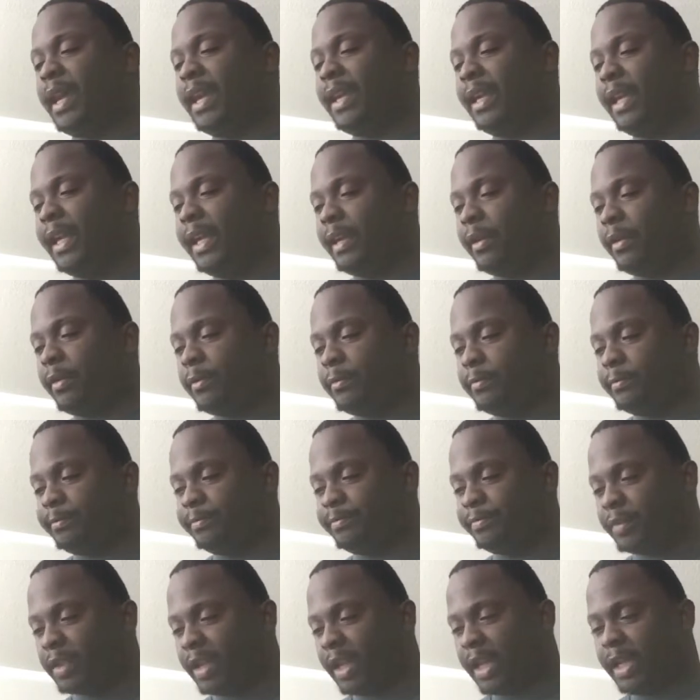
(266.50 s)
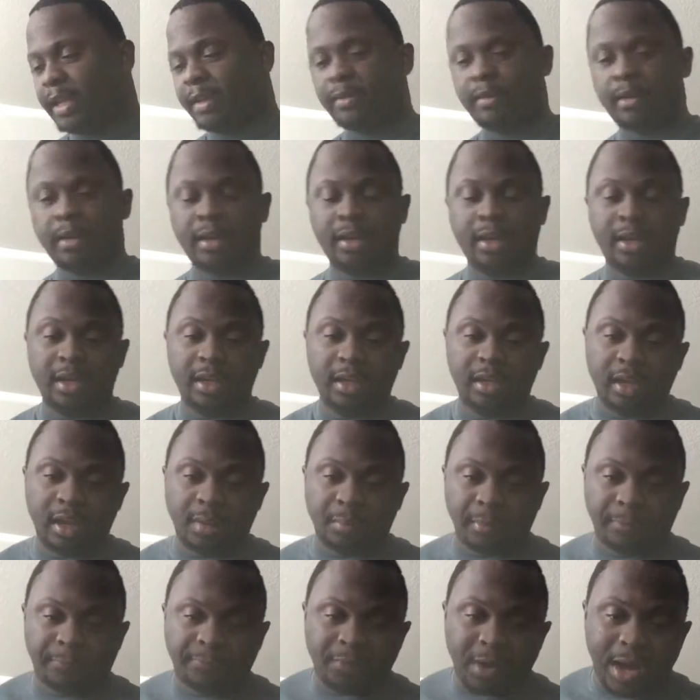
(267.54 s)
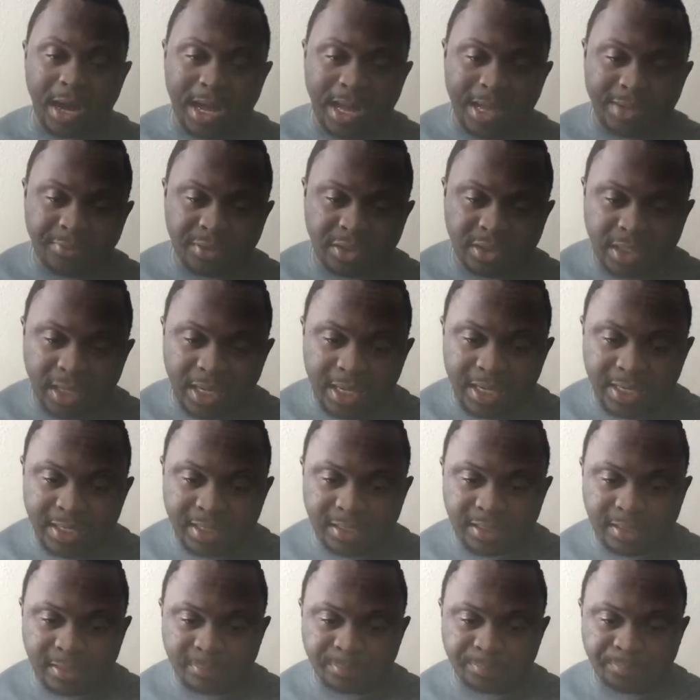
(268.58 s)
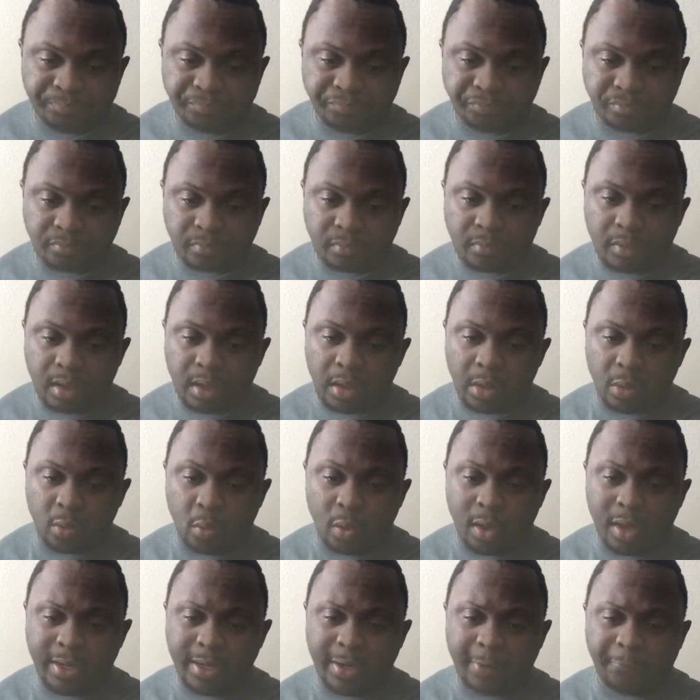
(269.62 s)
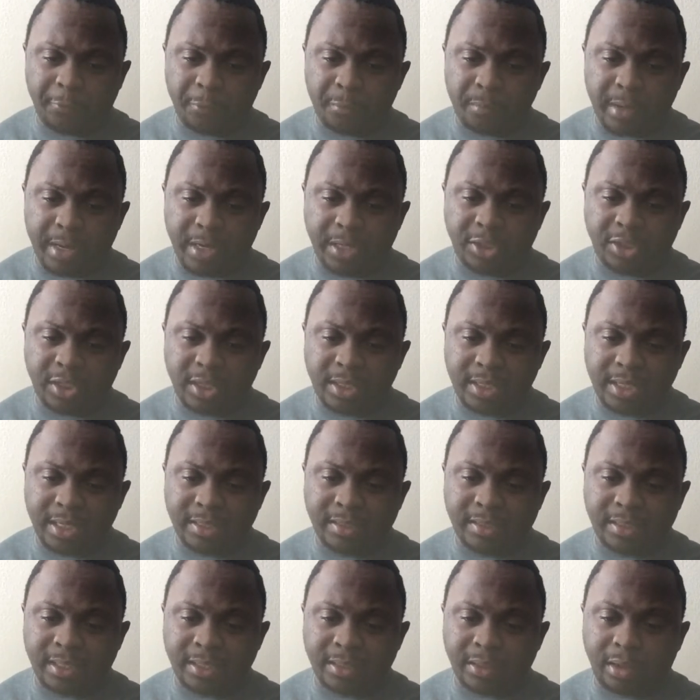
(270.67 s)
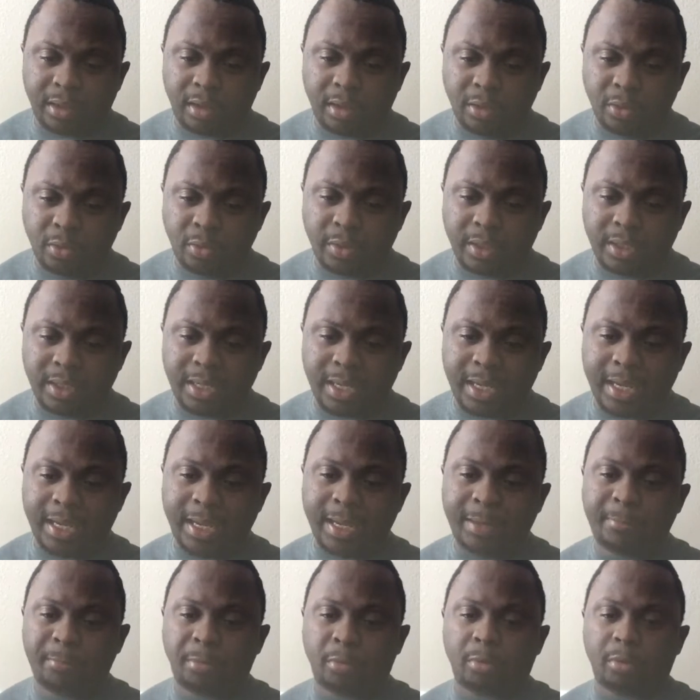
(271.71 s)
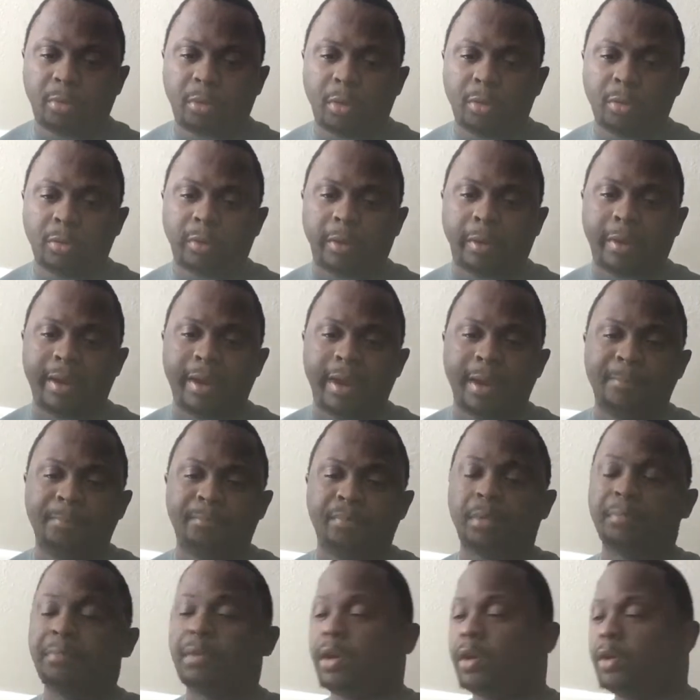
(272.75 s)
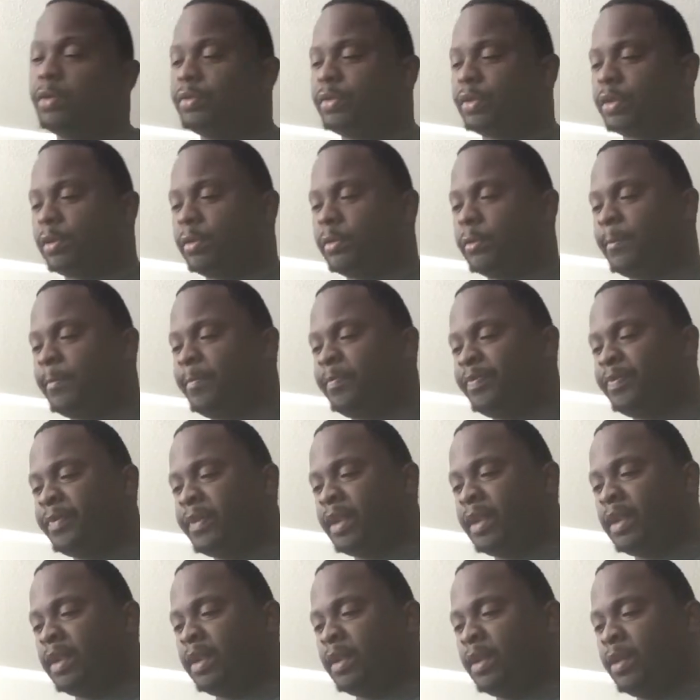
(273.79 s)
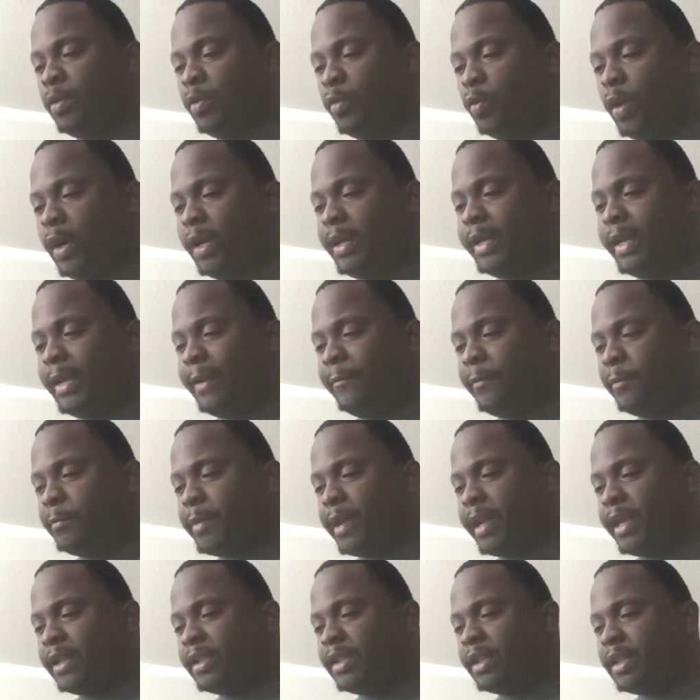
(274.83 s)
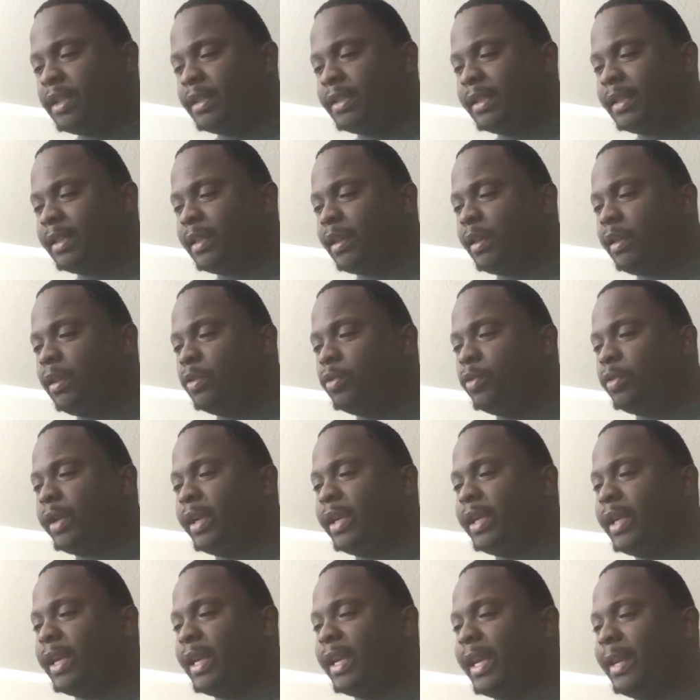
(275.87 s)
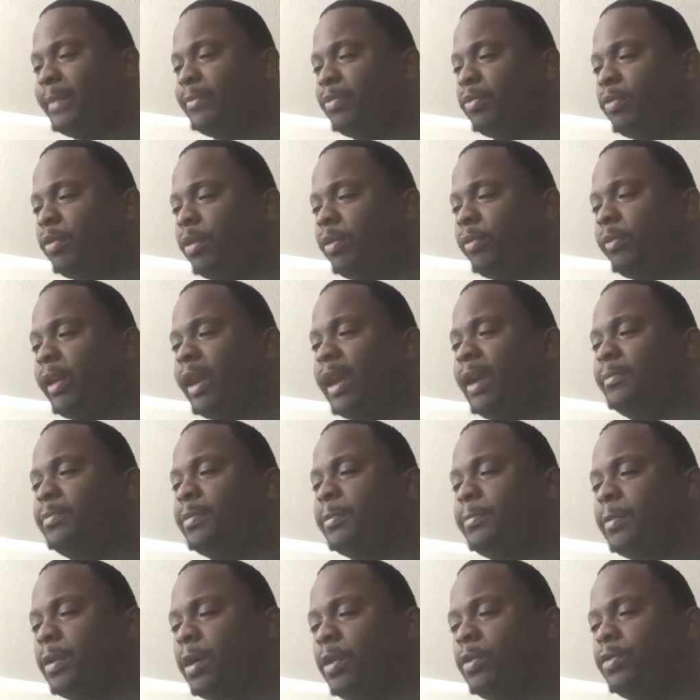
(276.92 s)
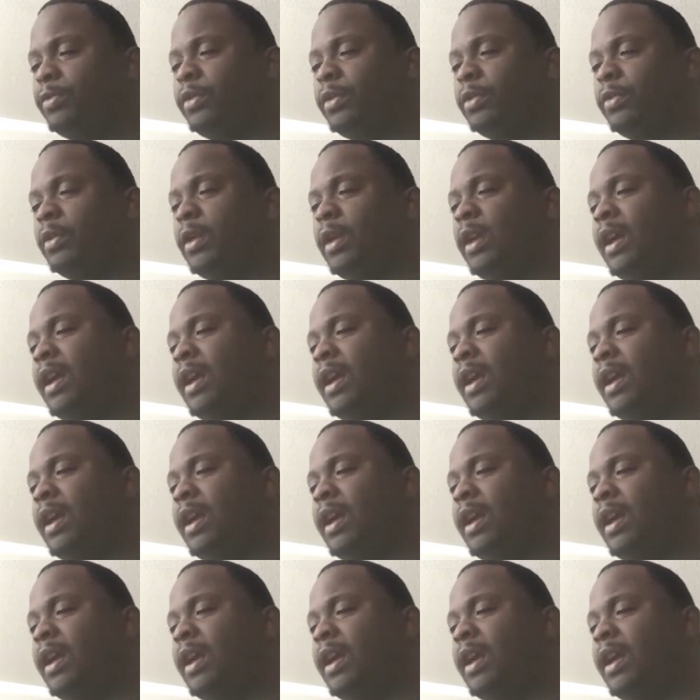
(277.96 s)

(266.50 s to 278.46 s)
that later. Okay. Number 5 says, what information is included in a program proposal? What information is included in a program proposal?